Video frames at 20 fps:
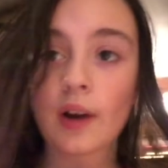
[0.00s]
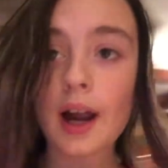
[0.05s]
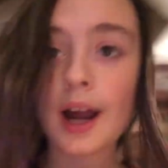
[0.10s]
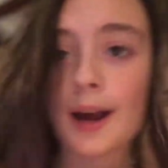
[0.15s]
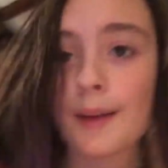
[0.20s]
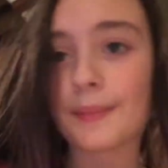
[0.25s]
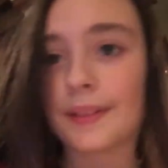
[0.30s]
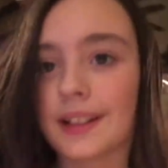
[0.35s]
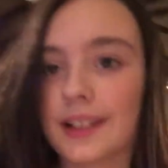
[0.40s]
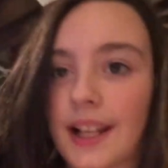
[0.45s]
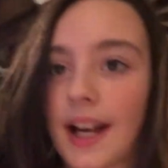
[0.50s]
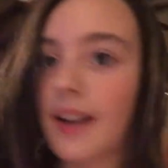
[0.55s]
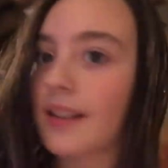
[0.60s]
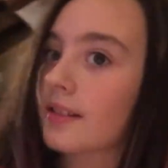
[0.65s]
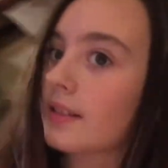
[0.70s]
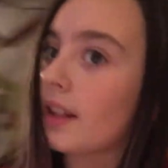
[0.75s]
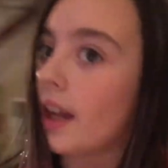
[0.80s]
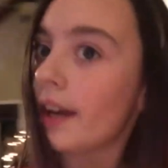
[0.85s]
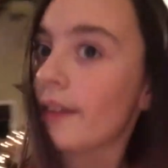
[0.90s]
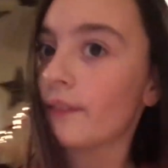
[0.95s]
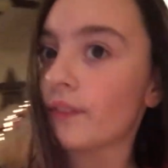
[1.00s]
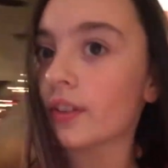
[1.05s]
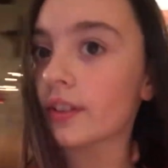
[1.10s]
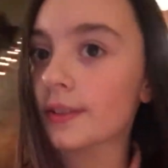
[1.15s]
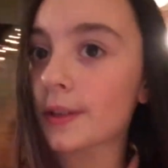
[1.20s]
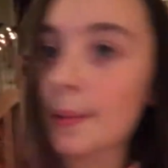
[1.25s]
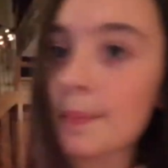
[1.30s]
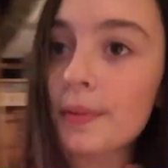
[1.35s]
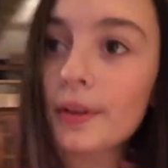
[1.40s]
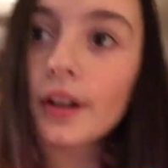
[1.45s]
from last night for
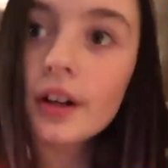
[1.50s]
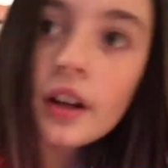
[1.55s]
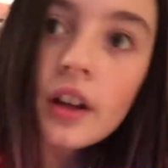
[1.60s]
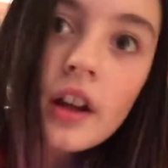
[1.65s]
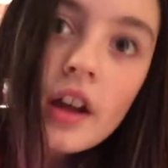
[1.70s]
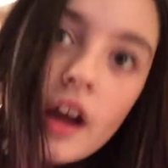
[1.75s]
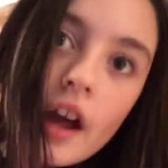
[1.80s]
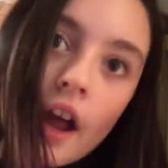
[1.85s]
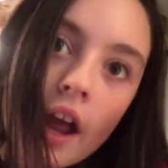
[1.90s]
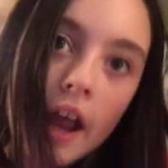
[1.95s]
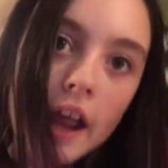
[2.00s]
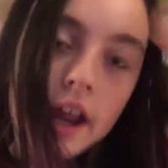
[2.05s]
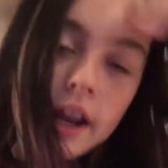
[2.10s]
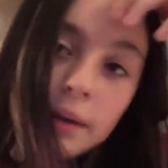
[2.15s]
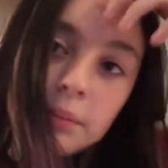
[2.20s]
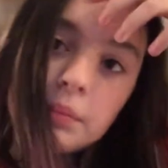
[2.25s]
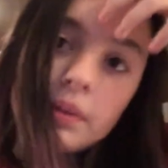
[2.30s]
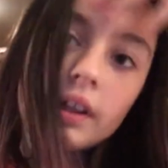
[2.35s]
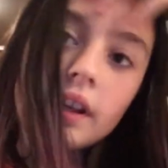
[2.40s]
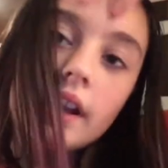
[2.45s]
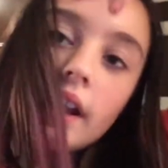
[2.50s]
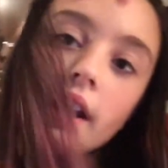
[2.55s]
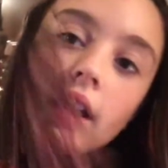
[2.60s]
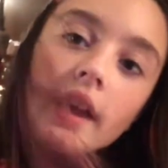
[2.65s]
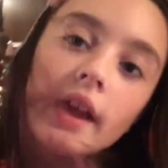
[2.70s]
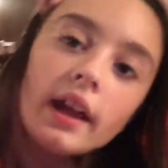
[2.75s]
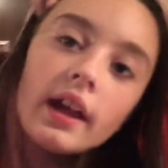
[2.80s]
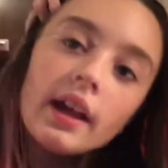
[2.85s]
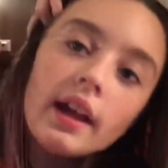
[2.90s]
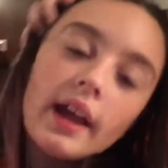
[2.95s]
supper, and I'm gonna
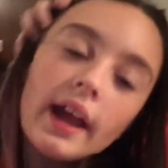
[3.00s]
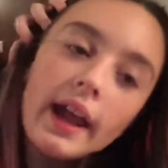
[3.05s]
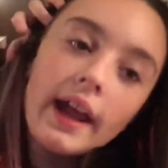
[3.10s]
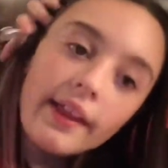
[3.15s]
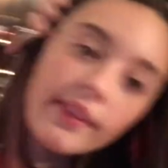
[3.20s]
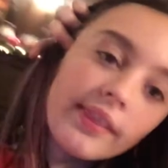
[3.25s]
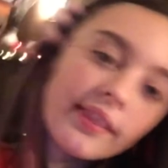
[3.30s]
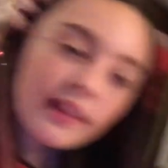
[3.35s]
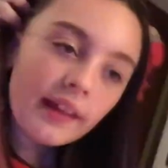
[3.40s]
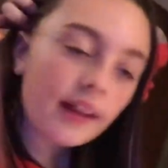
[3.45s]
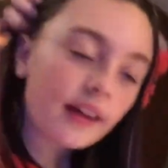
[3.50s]
end